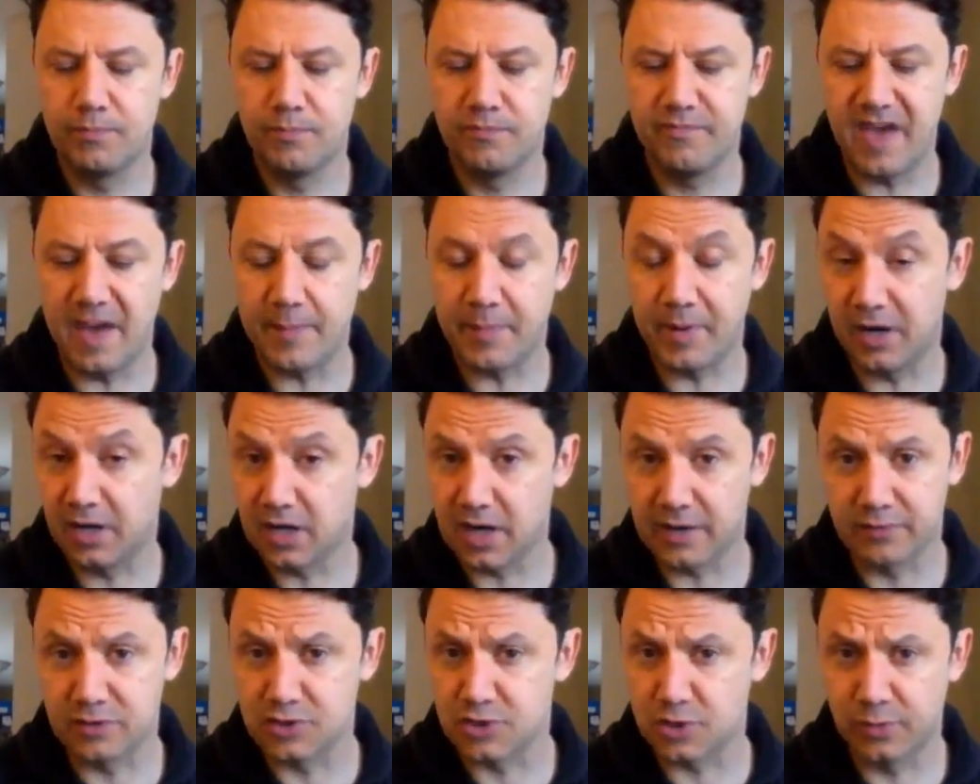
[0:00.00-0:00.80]
vampire
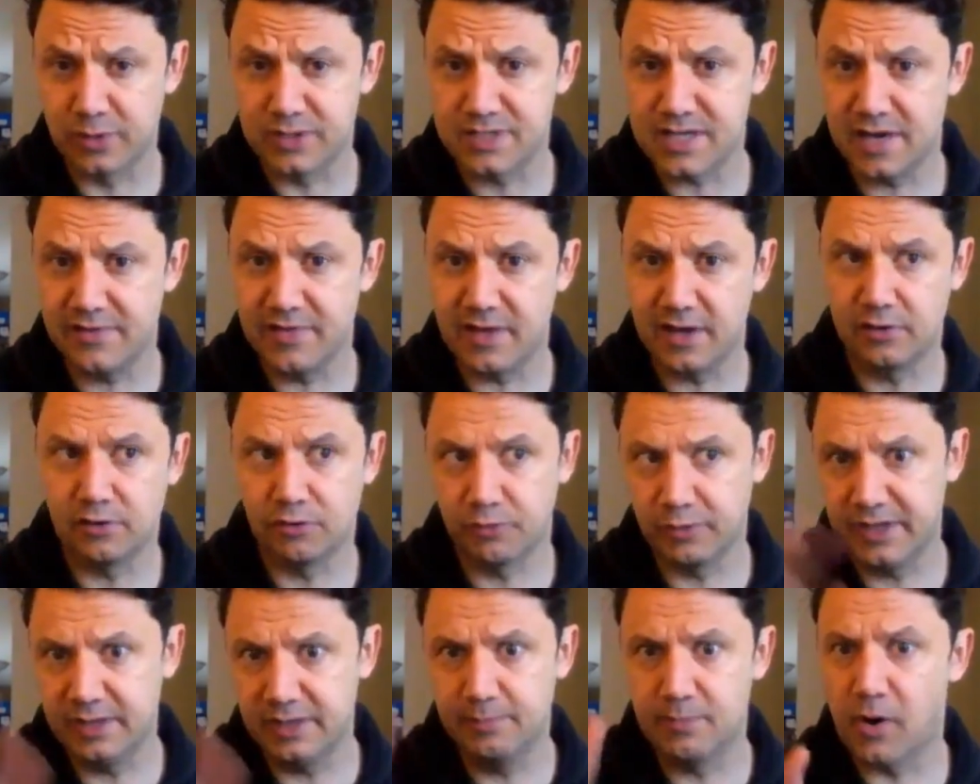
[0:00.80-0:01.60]
covers always had that
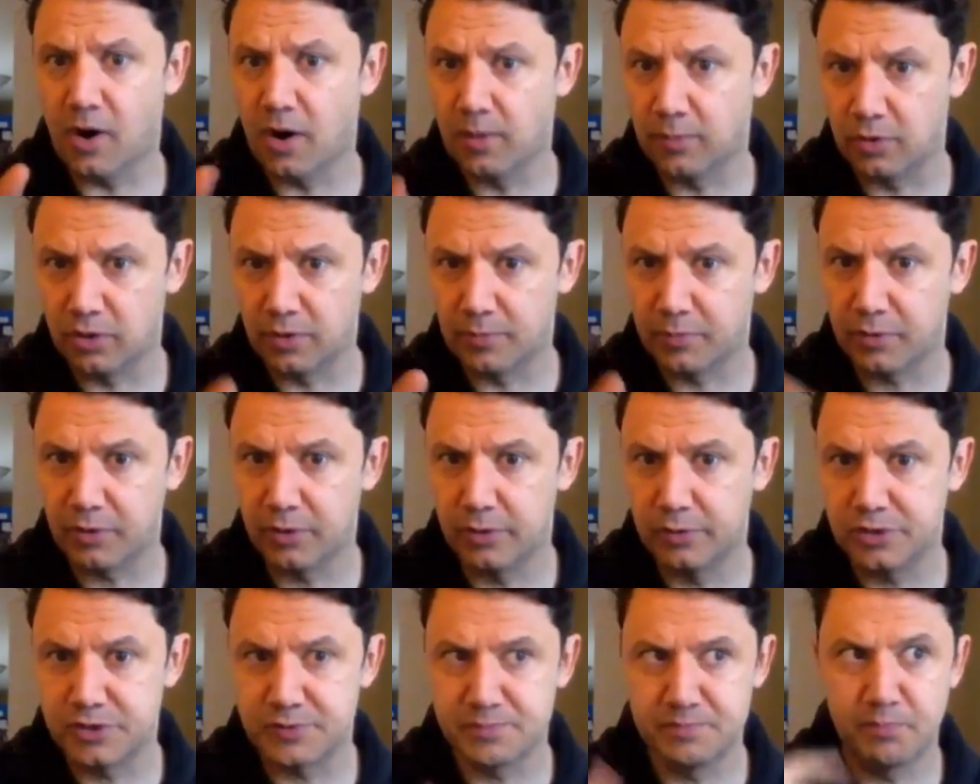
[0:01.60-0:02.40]
green marble
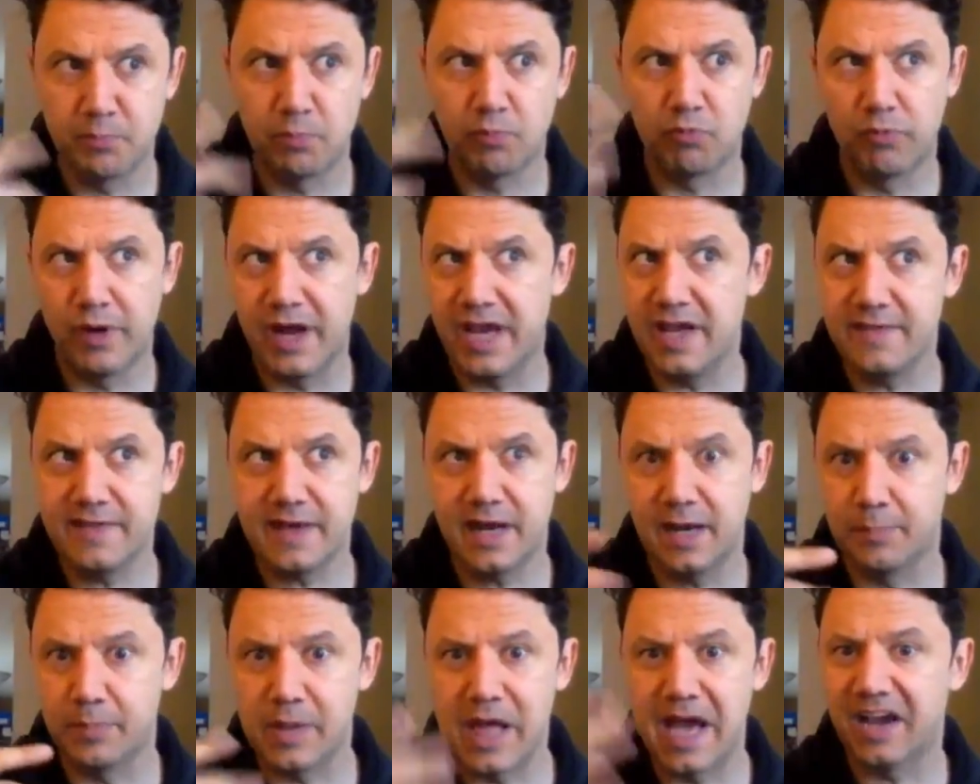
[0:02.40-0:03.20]
approach. Wraith
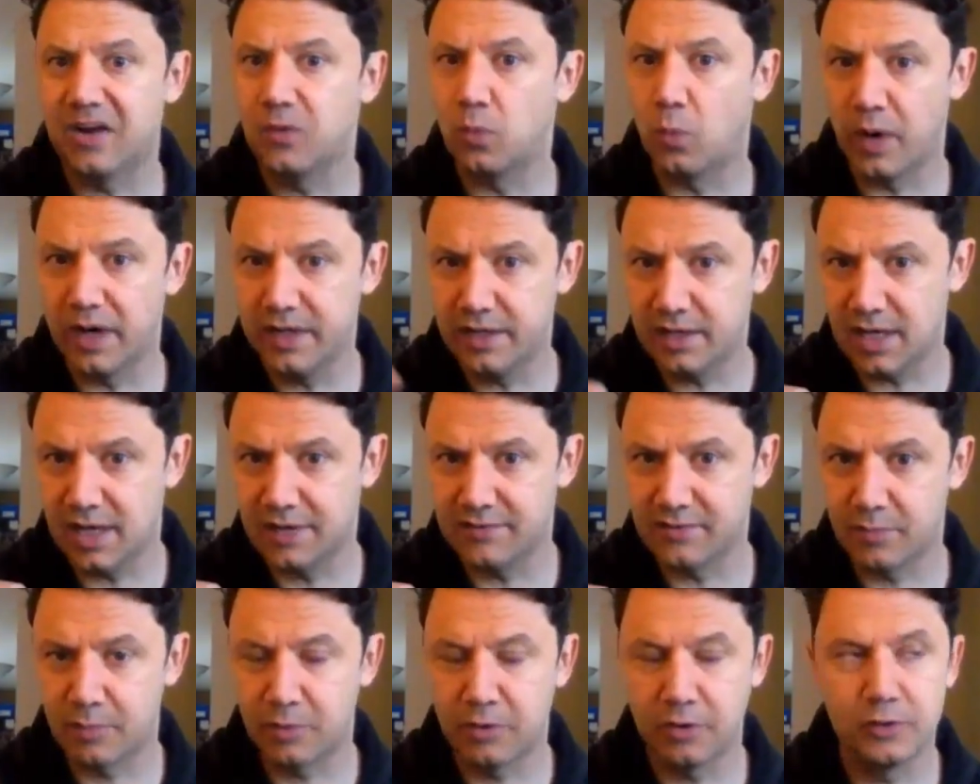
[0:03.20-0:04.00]
had a black and white kind
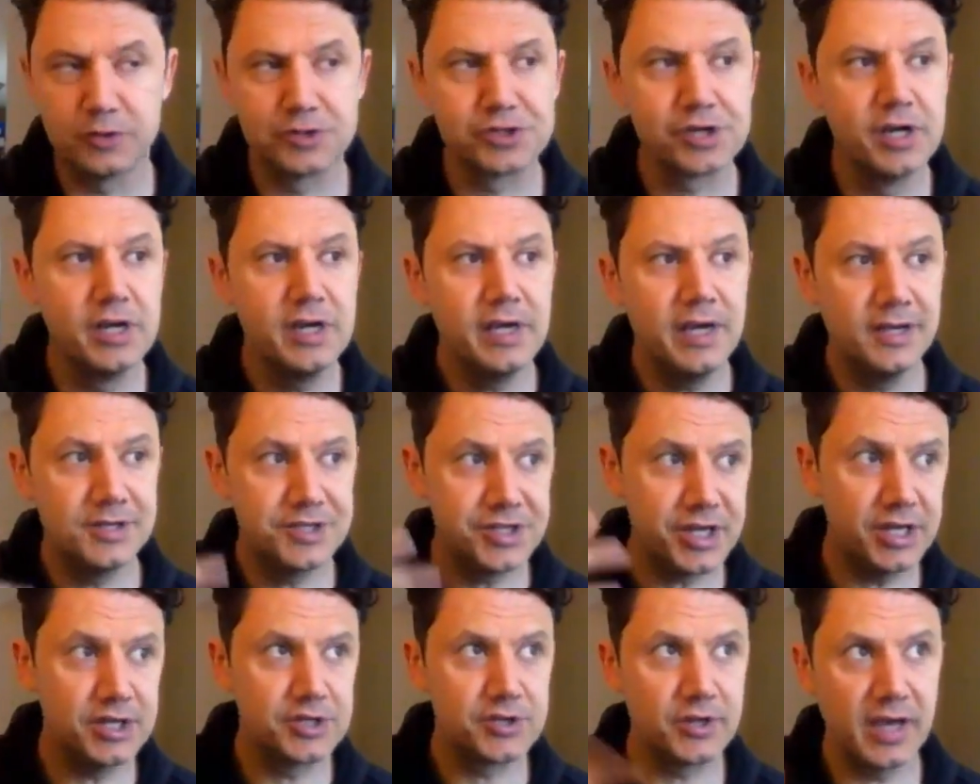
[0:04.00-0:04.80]
of approach, and
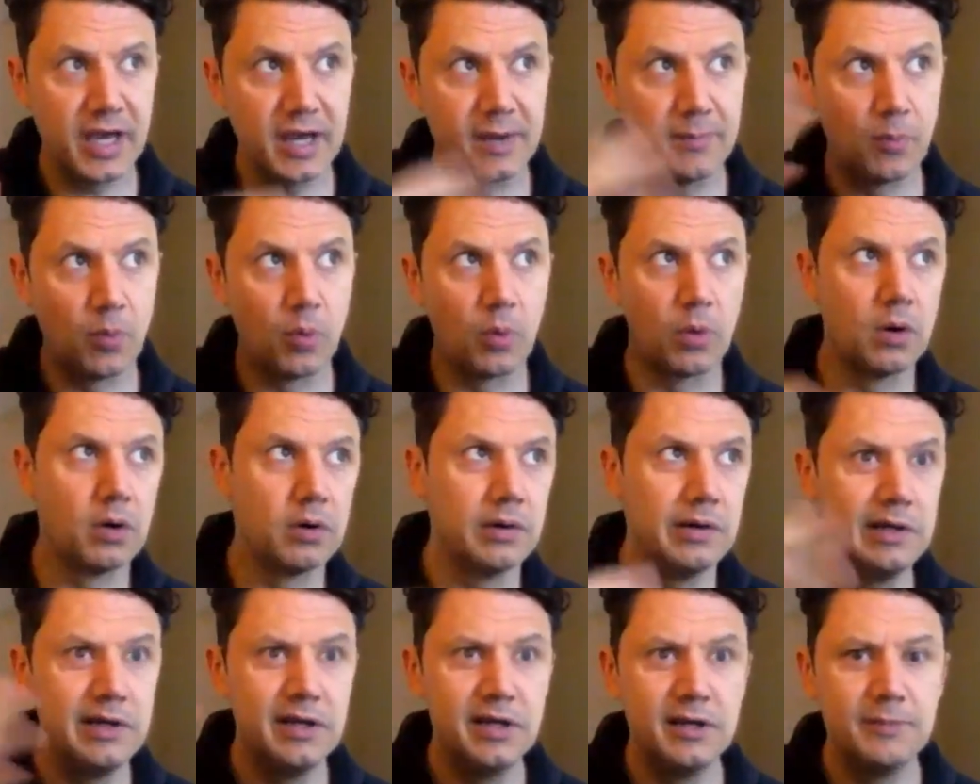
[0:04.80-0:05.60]
Changeling had a more